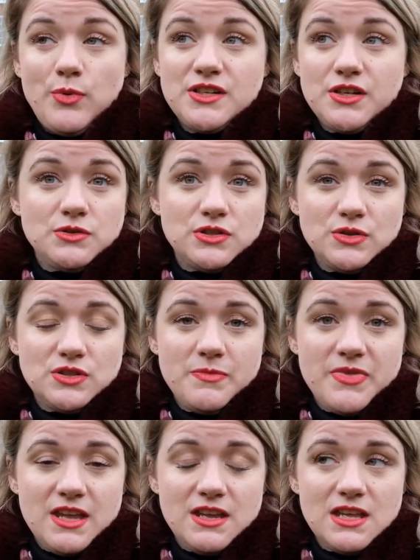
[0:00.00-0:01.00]
we don't do
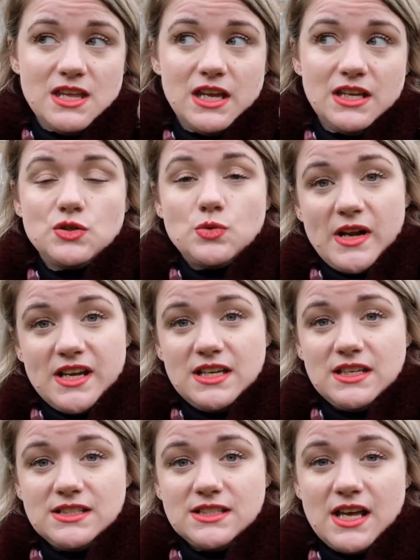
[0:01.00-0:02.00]
something in 20
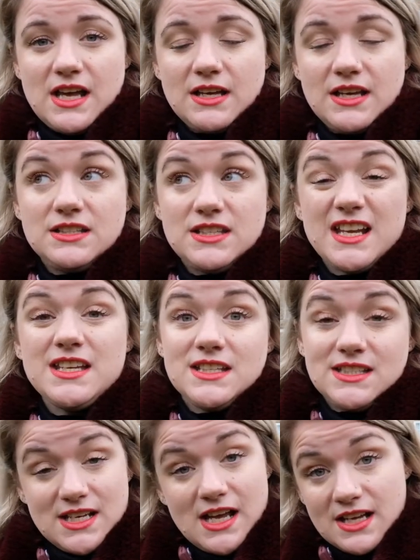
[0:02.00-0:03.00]
years time, in 10
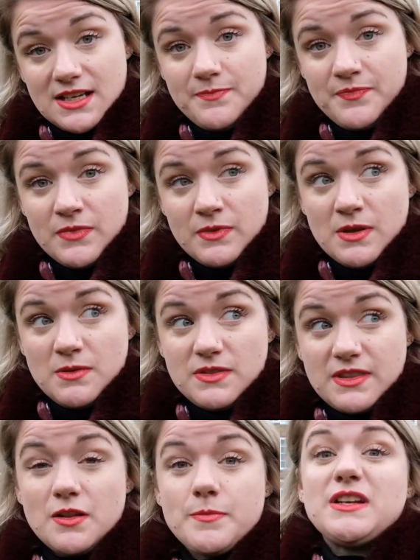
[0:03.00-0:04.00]
years time,
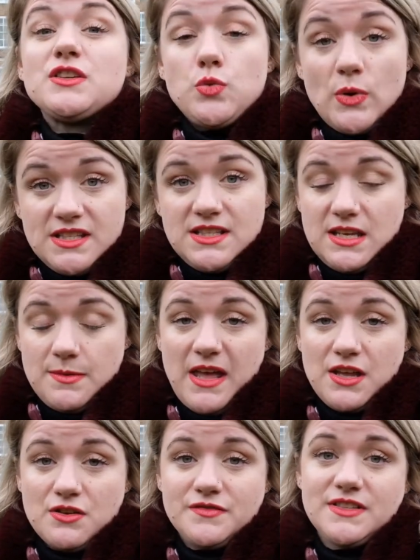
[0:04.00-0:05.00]
there'll have been a 20-year
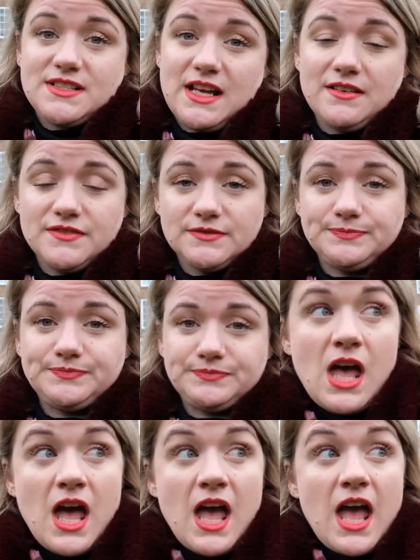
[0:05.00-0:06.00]
pay cut for staff.
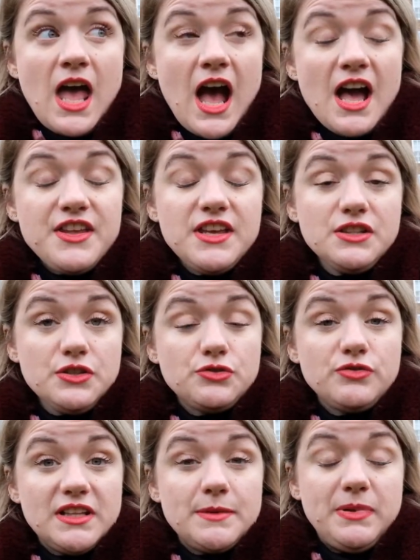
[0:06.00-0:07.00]
I think it looks
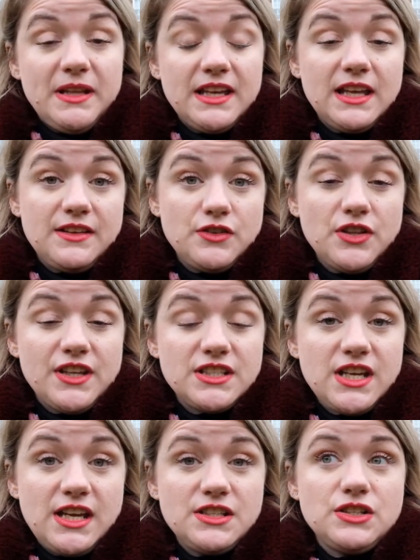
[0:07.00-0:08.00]
really bleak if nothing
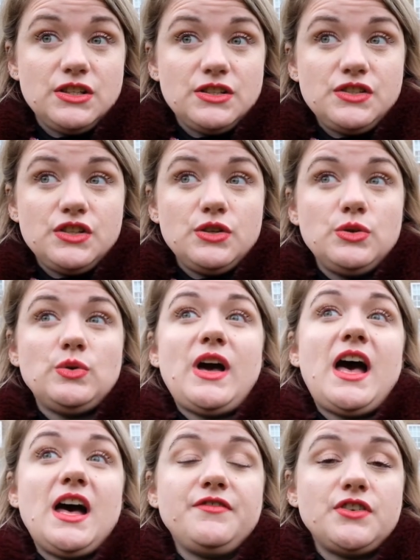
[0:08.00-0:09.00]
changes. You
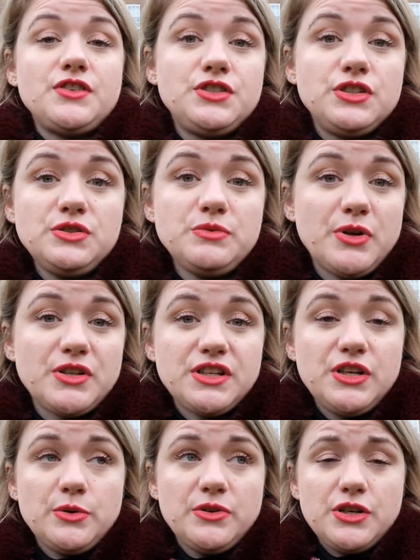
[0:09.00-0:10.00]
have a student body
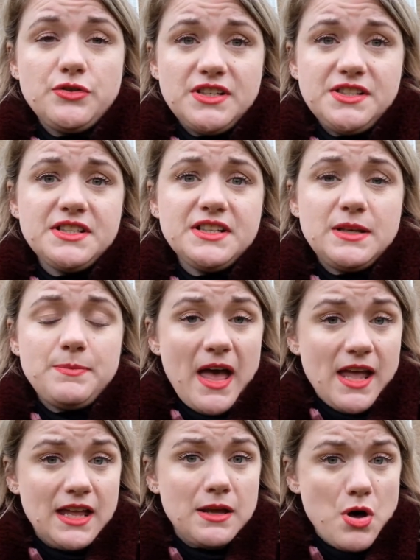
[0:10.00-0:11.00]
who are increasingly
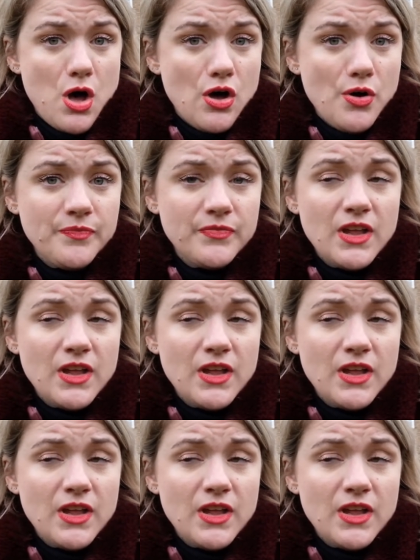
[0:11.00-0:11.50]
paying more